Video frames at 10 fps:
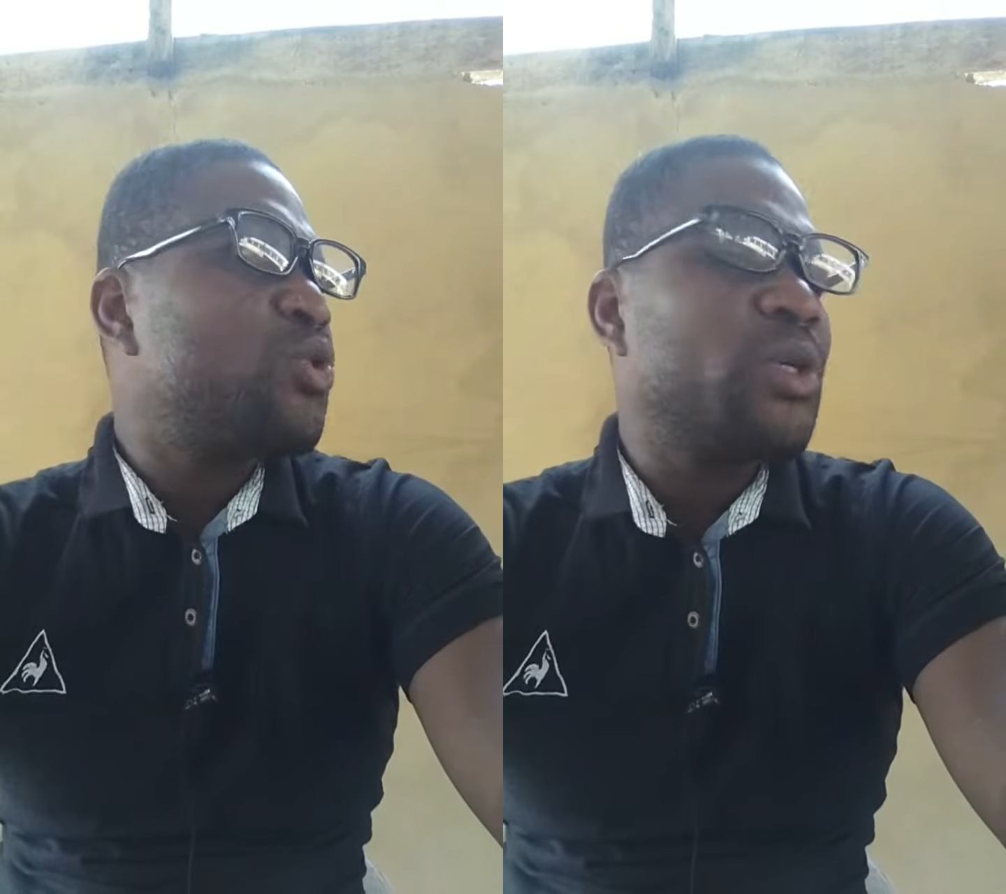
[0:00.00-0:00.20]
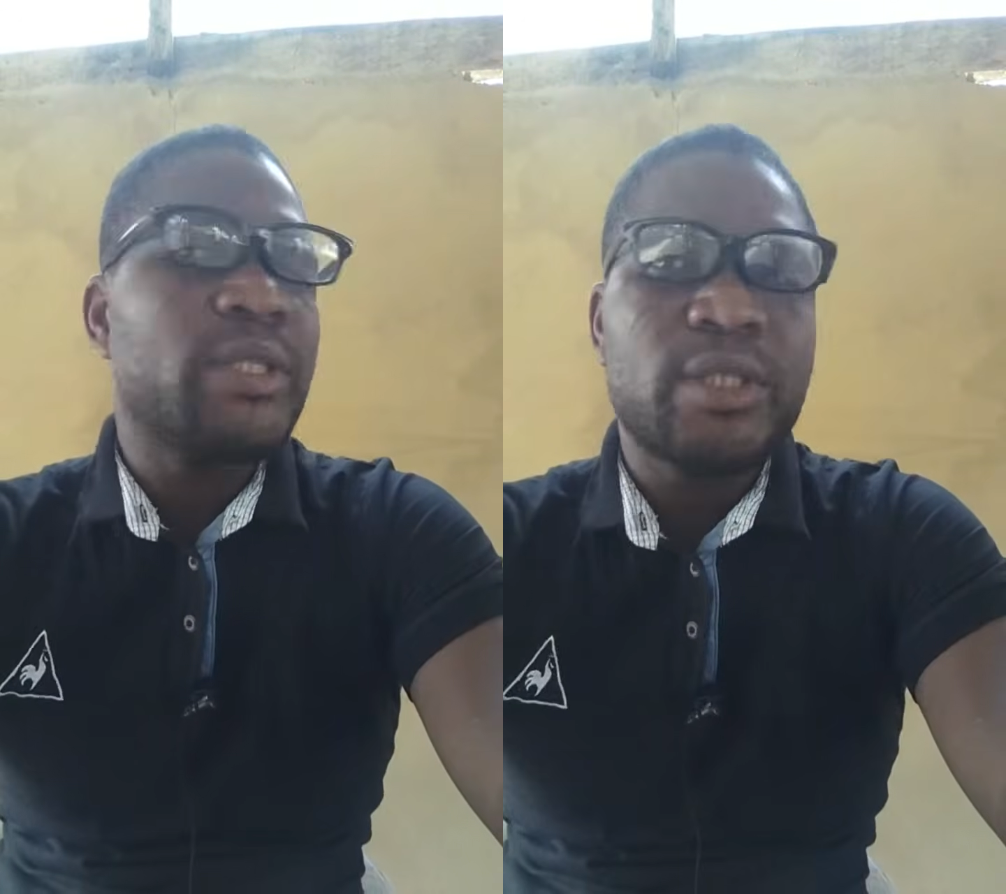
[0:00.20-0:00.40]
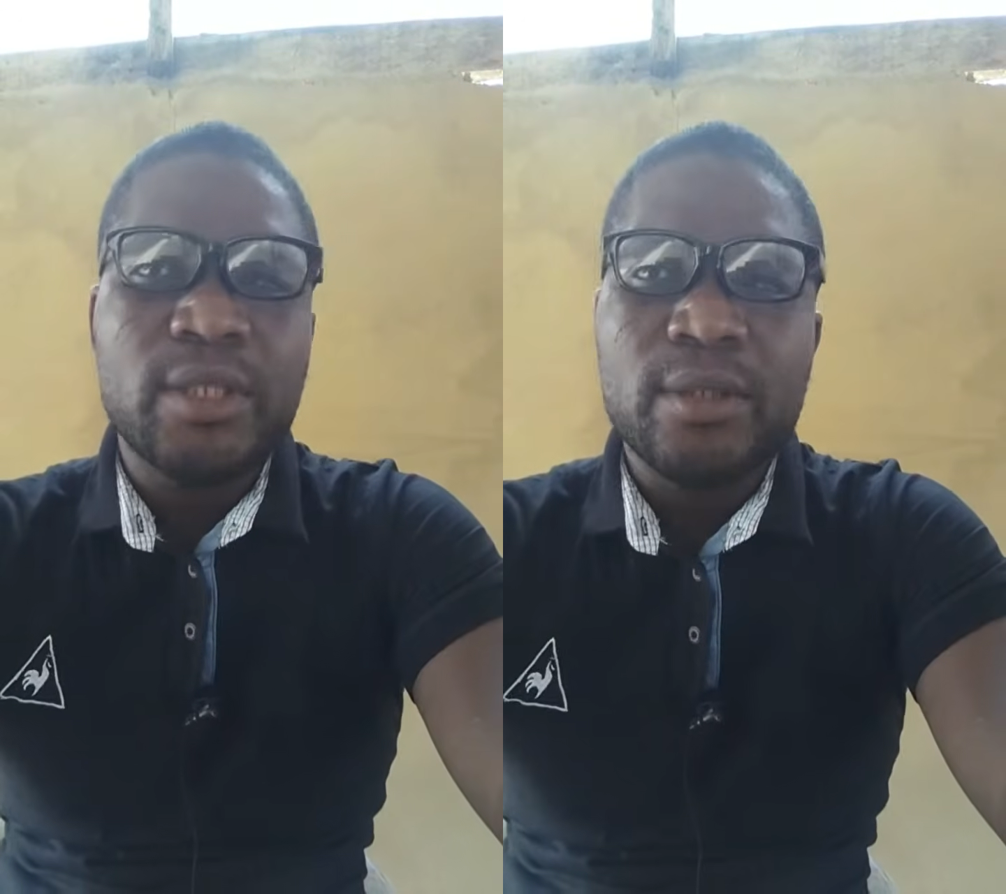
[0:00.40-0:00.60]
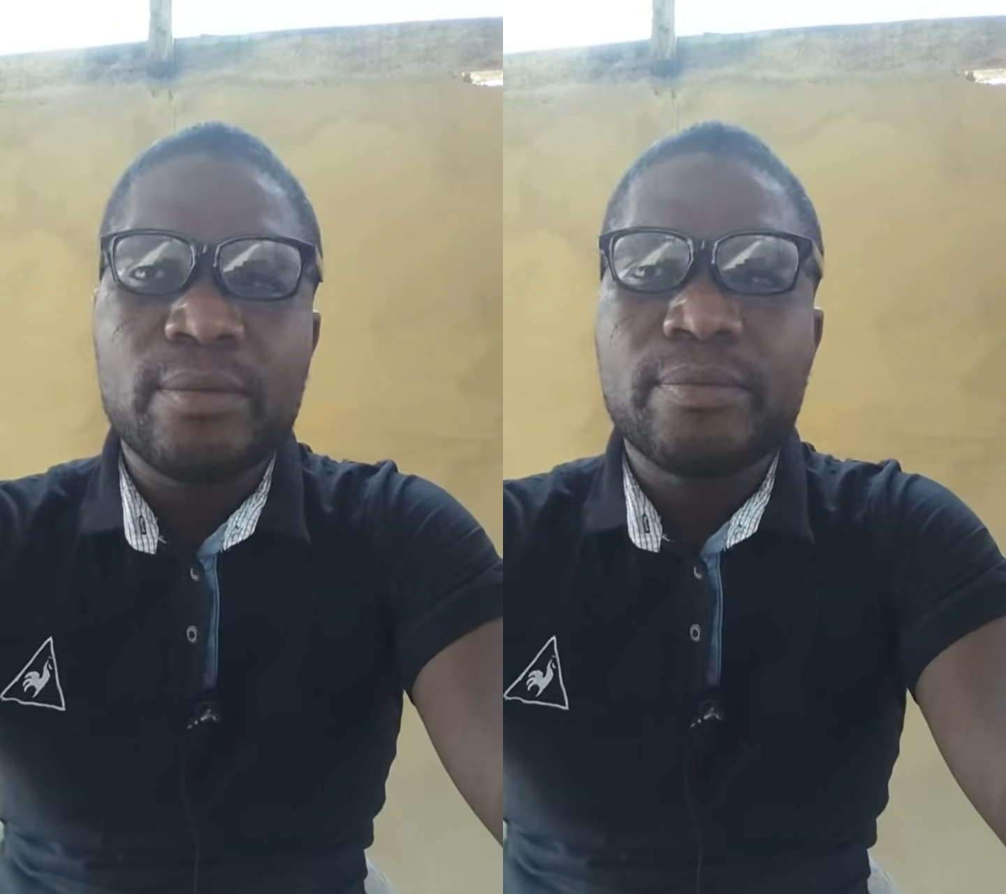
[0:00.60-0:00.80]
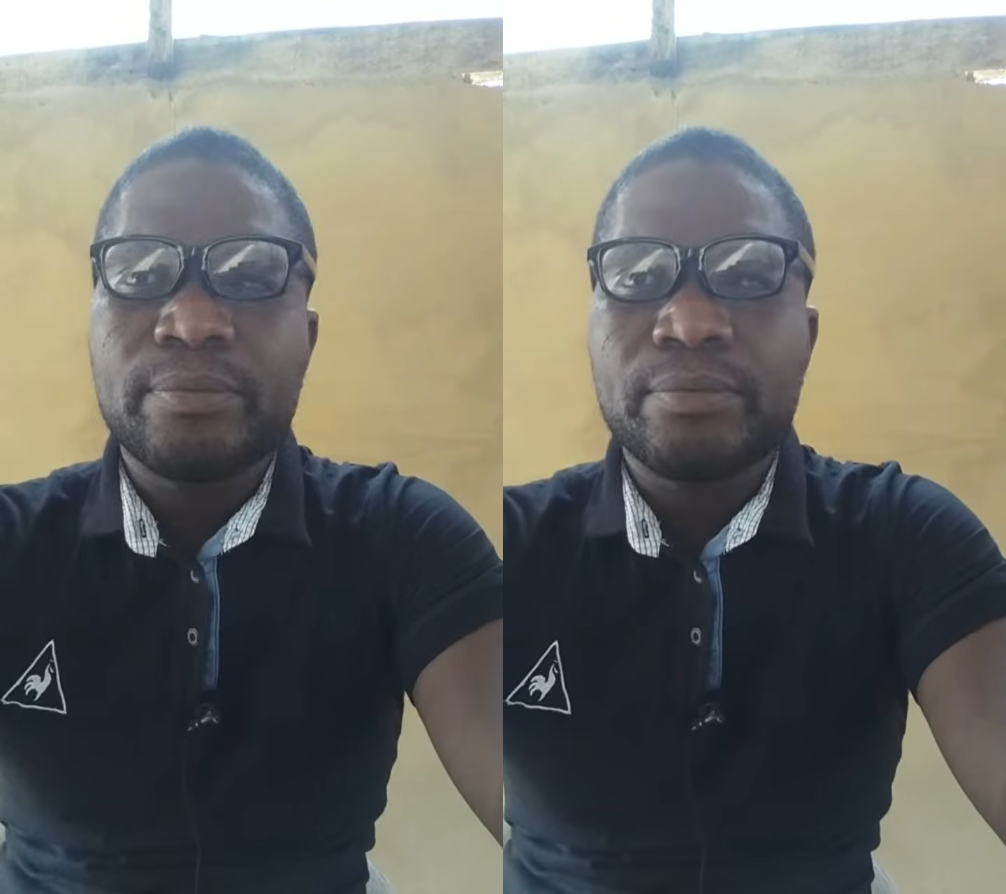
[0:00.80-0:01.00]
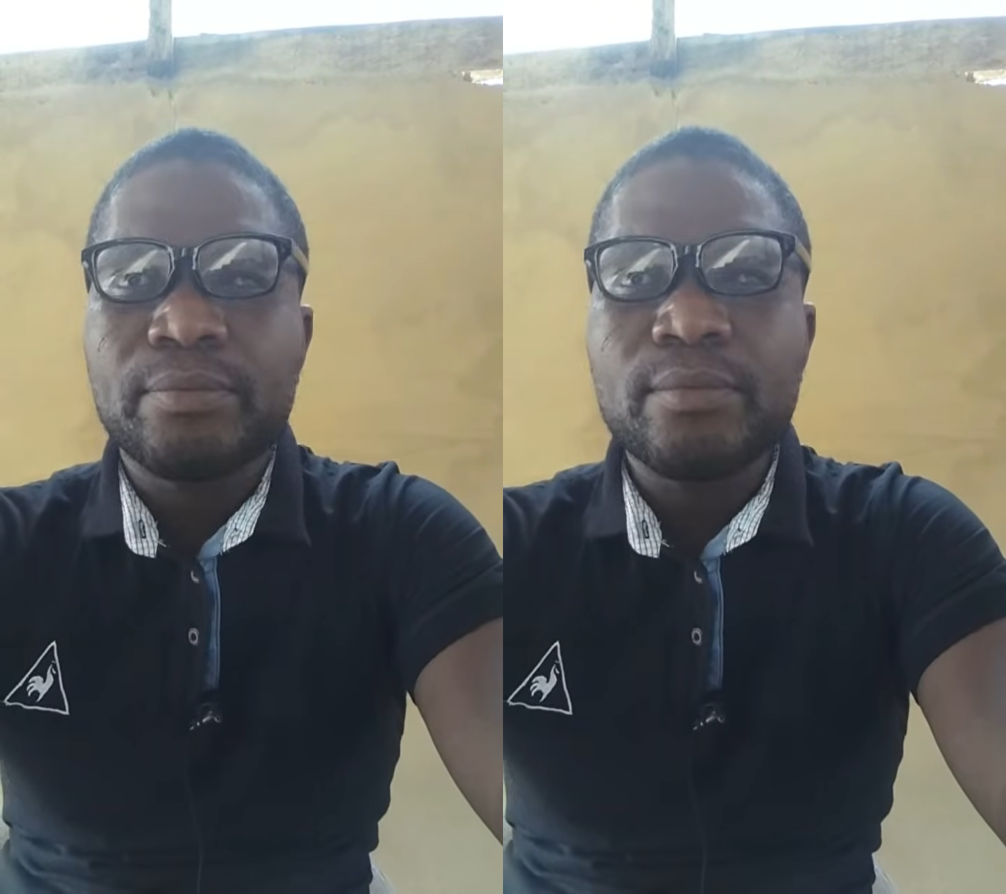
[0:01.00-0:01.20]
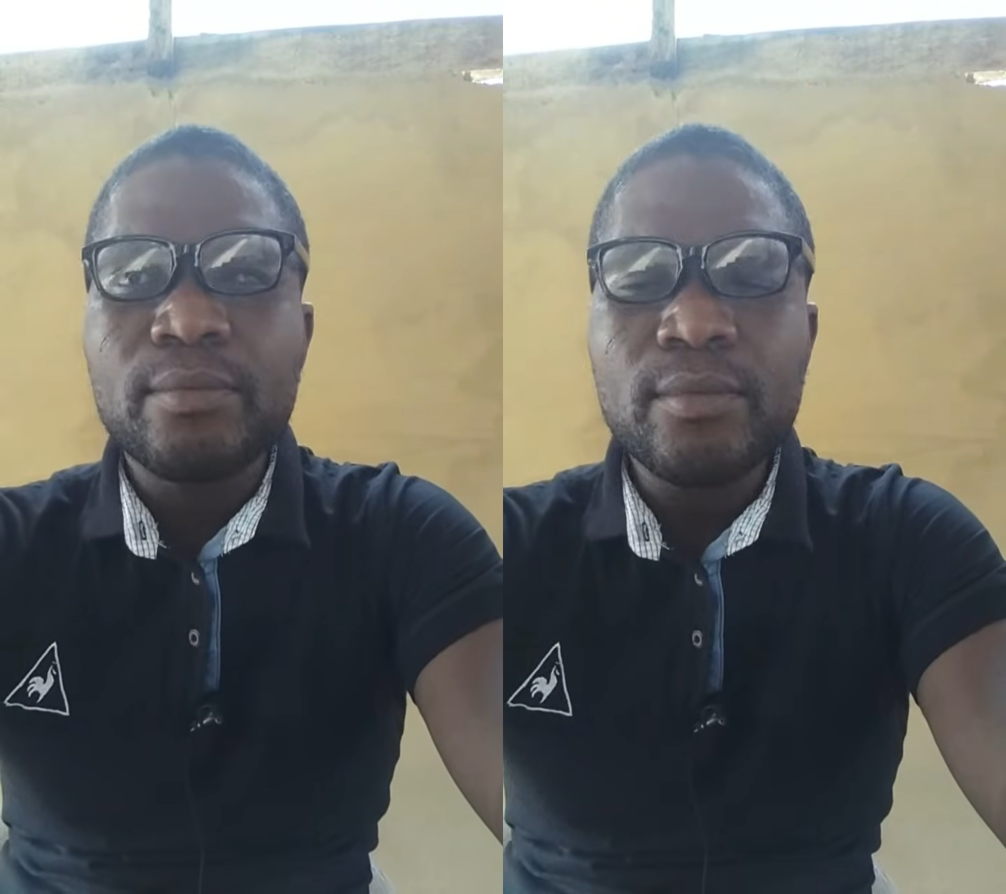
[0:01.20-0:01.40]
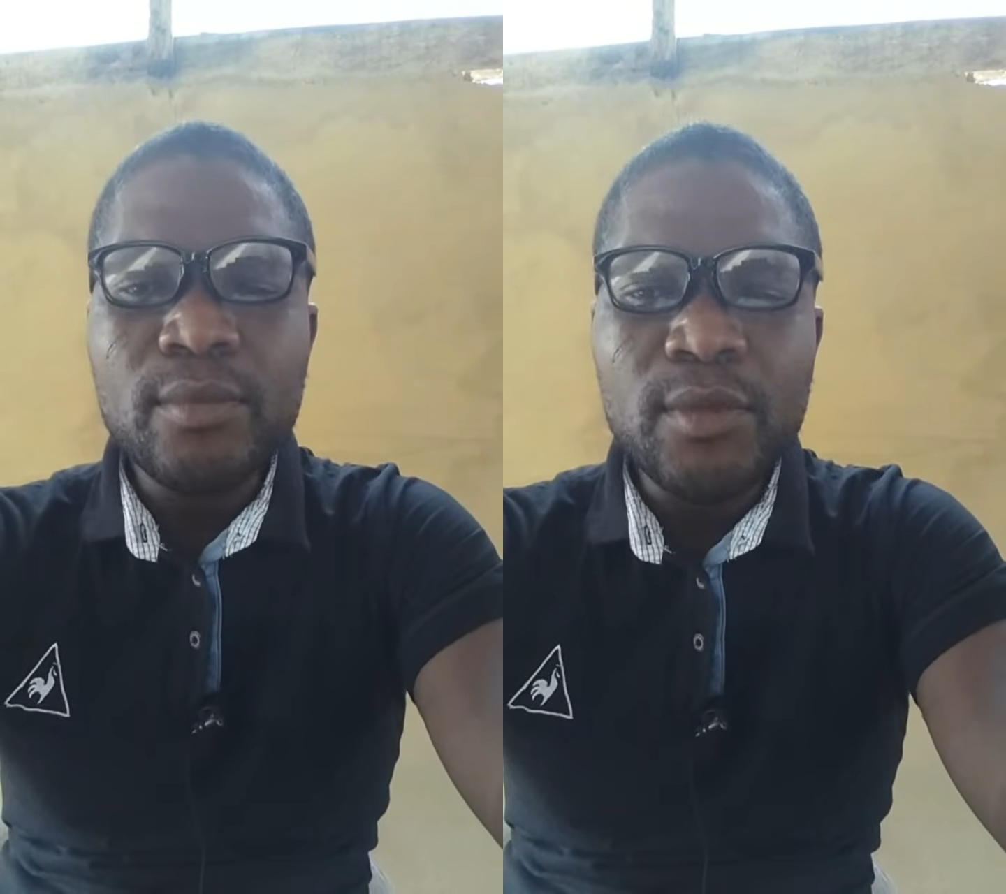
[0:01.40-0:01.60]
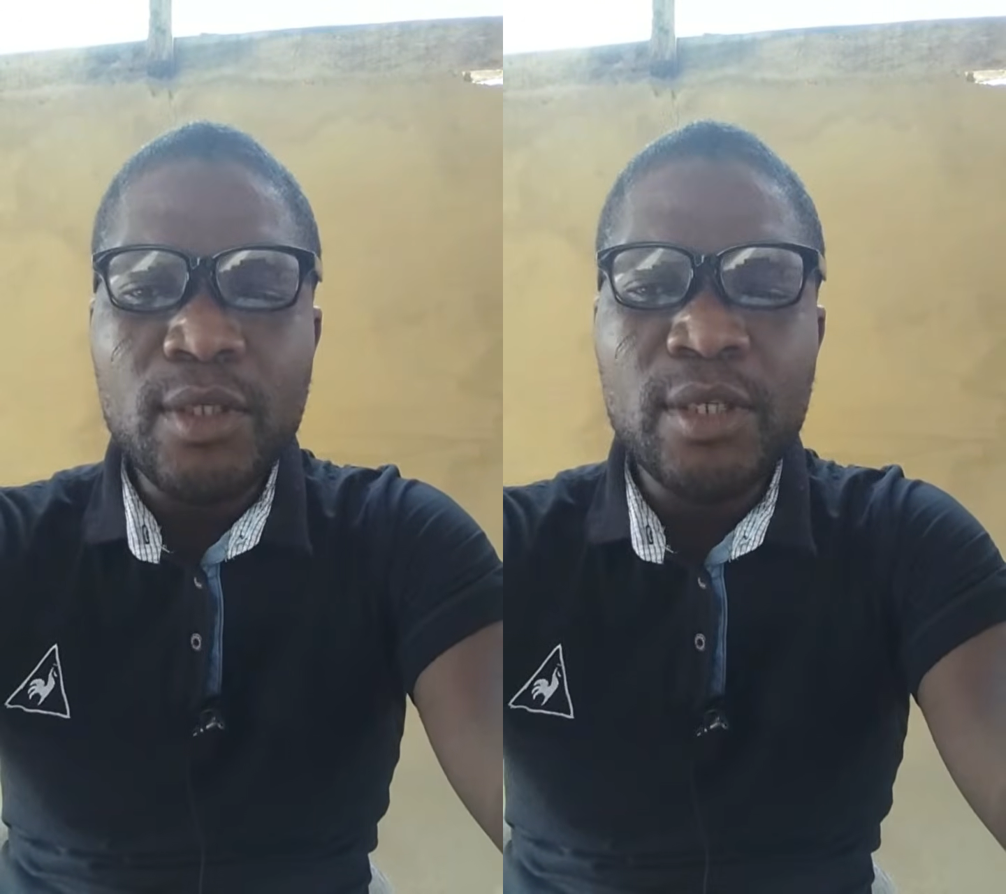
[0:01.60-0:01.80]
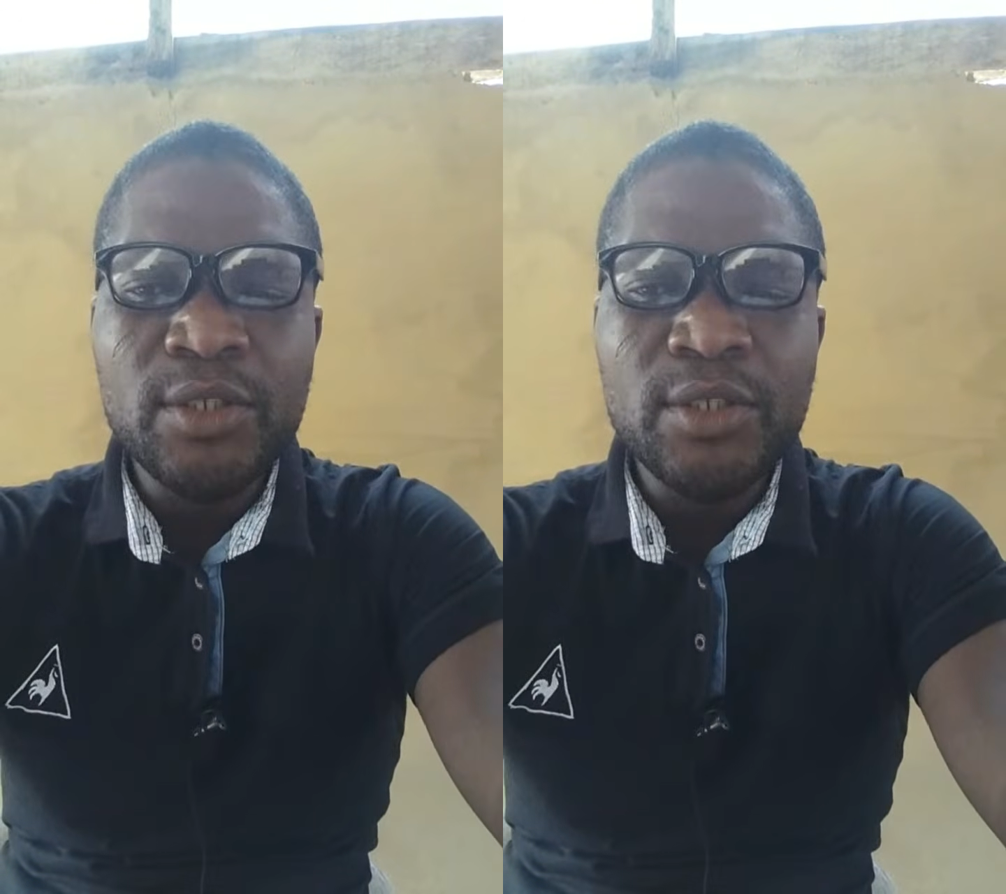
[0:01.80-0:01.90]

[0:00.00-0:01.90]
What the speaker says: it and